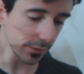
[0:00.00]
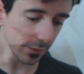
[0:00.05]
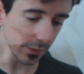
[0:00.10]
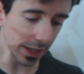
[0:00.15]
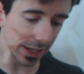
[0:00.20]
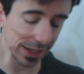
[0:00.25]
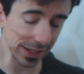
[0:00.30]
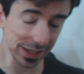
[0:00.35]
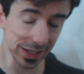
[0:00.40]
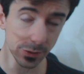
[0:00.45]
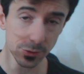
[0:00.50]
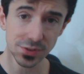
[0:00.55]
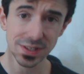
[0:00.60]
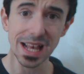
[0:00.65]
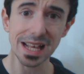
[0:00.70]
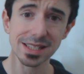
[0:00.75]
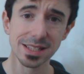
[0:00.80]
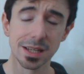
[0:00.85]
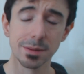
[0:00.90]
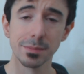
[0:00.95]
and he was
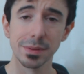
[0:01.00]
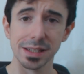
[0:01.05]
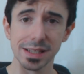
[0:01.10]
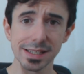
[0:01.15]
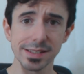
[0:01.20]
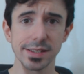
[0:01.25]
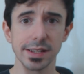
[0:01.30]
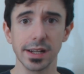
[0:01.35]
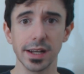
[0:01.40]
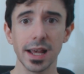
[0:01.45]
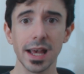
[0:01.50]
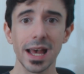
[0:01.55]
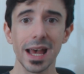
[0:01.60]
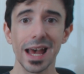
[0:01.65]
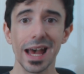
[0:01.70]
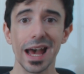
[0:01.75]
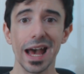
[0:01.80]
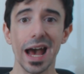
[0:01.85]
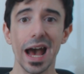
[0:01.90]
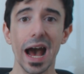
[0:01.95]
asking me, listen,
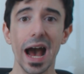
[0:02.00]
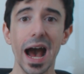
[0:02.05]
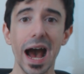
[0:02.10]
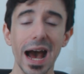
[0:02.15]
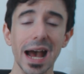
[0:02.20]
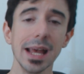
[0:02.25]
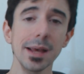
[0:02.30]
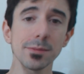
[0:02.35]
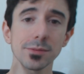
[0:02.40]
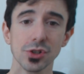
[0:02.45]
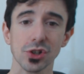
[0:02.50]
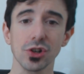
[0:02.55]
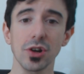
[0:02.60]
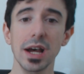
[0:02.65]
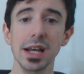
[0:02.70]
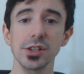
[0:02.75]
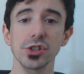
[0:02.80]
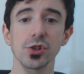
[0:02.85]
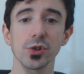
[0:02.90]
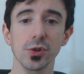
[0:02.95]
I am
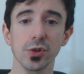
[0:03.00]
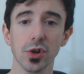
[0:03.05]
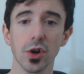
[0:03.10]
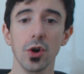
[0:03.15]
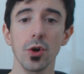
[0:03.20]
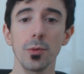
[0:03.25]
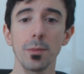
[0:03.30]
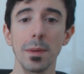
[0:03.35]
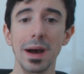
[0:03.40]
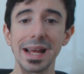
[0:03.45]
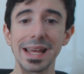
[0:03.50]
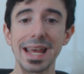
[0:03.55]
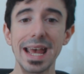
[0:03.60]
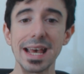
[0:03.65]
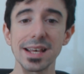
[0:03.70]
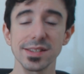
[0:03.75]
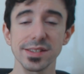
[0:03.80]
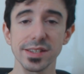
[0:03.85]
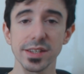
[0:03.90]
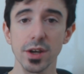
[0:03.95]
trying to grow my
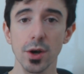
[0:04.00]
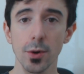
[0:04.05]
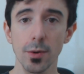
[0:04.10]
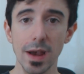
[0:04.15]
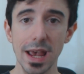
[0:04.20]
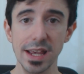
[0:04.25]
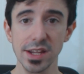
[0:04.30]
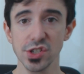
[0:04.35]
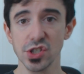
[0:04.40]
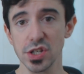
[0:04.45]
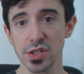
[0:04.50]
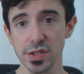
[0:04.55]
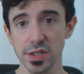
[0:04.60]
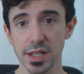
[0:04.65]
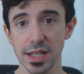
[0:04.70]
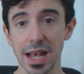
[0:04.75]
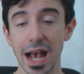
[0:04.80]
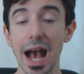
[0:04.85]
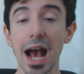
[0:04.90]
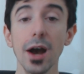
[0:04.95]
SEO
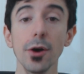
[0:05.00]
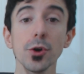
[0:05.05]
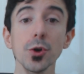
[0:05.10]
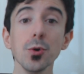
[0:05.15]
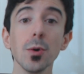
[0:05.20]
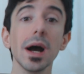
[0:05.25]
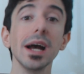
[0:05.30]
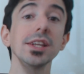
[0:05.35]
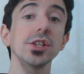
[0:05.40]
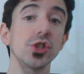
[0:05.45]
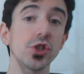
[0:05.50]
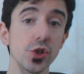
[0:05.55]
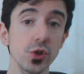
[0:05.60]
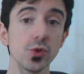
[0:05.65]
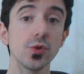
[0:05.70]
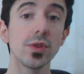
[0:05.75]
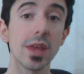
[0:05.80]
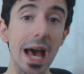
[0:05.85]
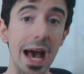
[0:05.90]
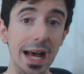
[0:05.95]
agency. How do I
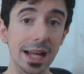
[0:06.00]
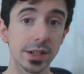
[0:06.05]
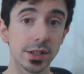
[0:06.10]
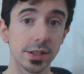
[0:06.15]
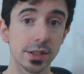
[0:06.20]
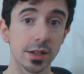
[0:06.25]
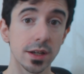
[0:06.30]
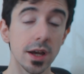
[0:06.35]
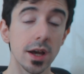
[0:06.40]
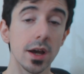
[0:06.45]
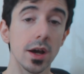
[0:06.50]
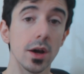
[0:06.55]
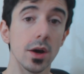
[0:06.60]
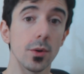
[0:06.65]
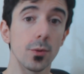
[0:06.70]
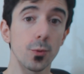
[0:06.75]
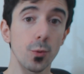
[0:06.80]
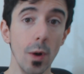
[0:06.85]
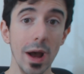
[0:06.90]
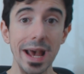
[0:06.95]
do that
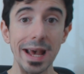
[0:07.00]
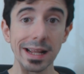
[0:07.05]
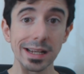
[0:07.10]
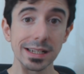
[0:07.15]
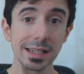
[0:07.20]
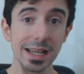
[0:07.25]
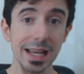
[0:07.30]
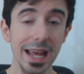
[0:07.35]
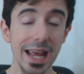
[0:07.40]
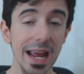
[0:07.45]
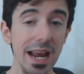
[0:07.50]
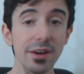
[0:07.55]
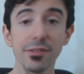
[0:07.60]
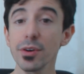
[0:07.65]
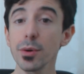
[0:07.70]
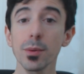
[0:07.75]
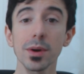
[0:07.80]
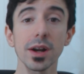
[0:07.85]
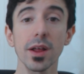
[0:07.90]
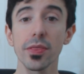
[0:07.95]
when
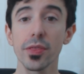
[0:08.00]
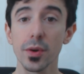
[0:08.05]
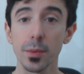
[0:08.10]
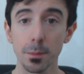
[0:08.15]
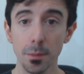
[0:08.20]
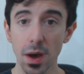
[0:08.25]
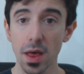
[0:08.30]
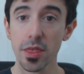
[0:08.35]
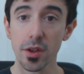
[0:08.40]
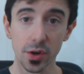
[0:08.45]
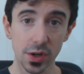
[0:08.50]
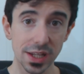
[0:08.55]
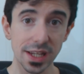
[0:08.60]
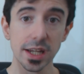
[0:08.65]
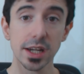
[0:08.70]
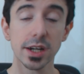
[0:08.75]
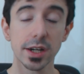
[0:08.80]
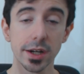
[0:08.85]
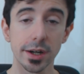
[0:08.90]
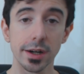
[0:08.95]
everyone and their mother
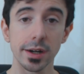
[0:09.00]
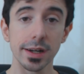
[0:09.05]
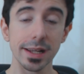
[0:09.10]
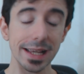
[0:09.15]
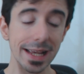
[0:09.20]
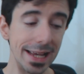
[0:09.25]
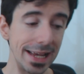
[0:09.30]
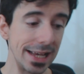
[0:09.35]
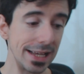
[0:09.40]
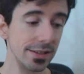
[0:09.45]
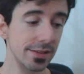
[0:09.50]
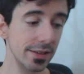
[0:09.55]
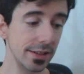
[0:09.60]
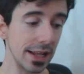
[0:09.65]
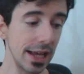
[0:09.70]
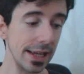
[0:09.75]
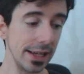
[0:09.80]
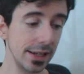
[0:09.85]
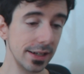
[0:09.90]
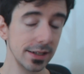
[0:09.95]
here is
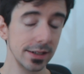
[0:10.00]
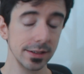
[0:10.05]
like,